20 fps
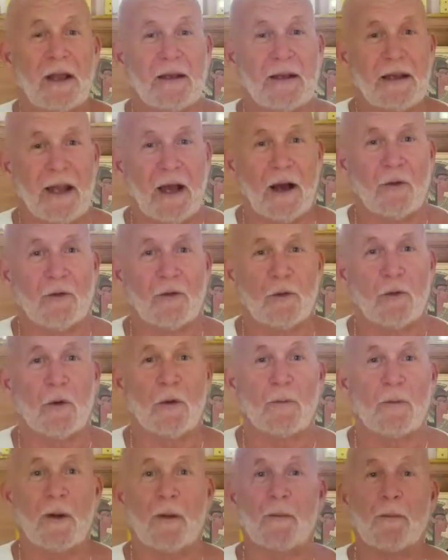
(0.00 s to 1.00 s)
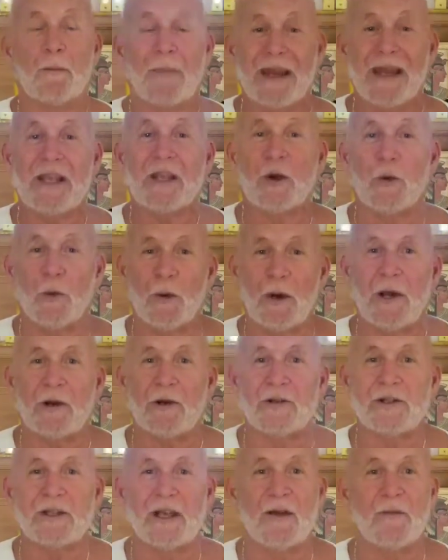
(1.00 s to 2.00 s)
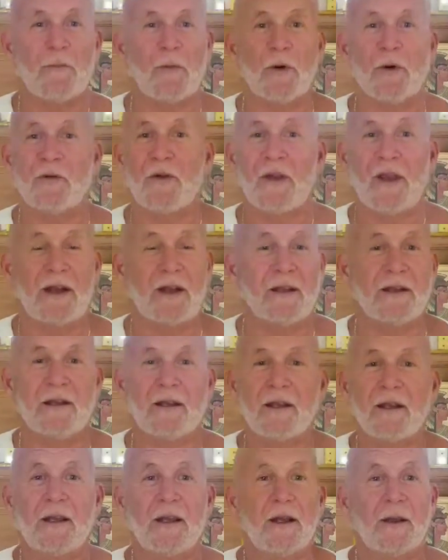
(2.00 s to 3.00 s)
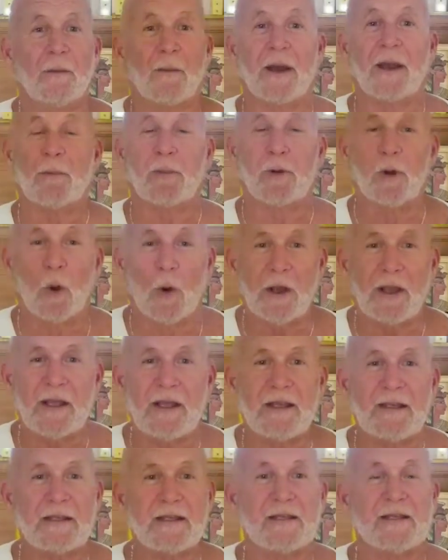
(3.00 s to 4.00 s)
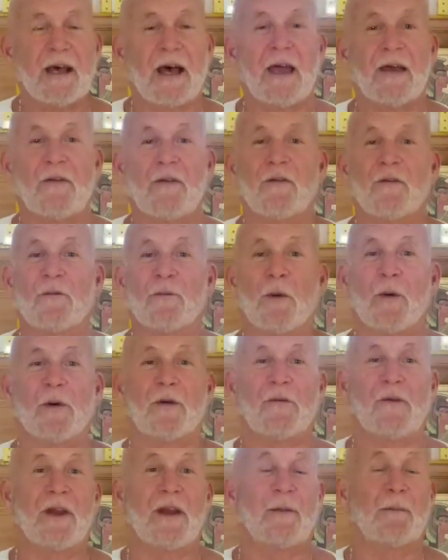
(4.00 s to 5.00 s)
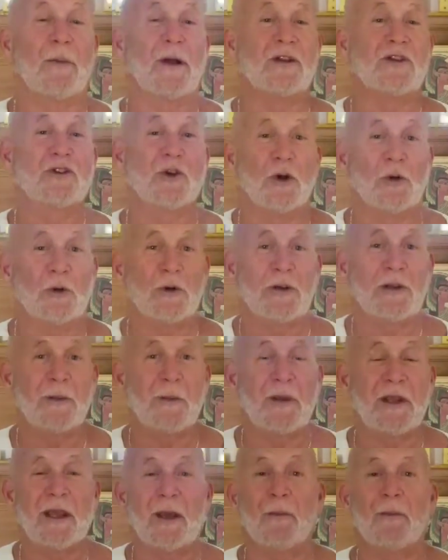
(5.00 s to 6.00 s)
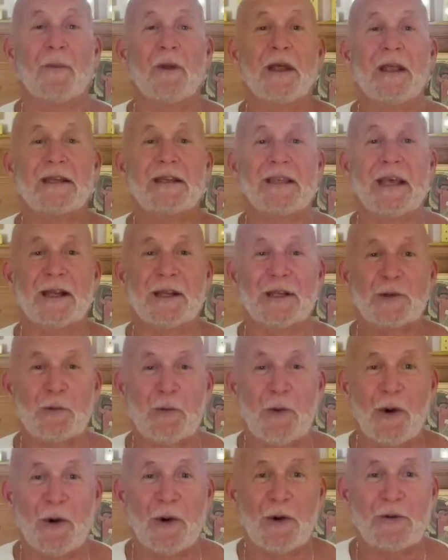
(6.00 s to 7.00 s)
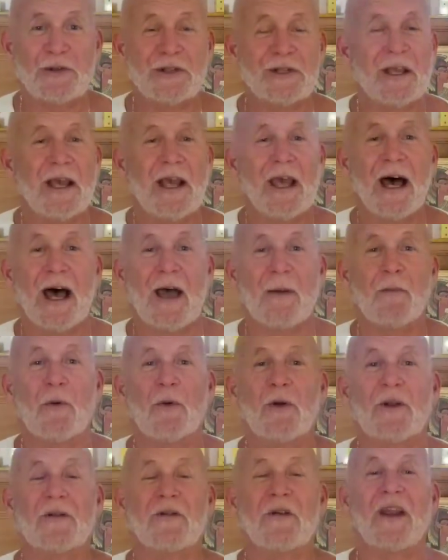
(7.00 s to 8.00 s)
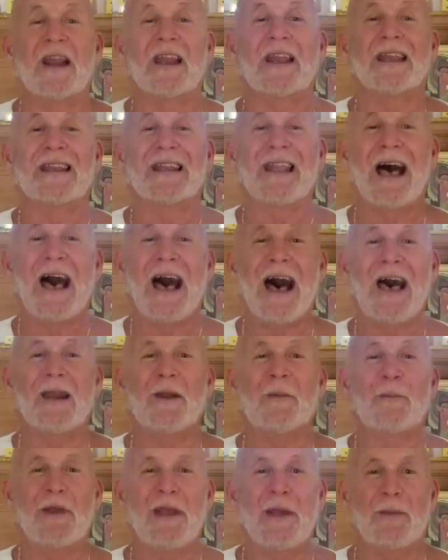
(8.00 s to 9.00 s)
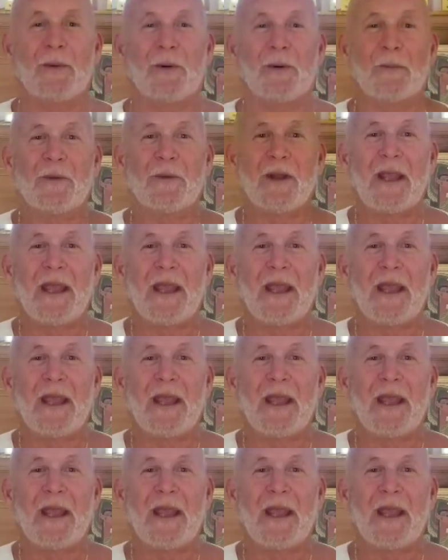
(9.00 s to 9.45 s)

Now, through my many careers, I've motivated my employees, I've motivated my children to become tennis pros, I've motivated a lot of people.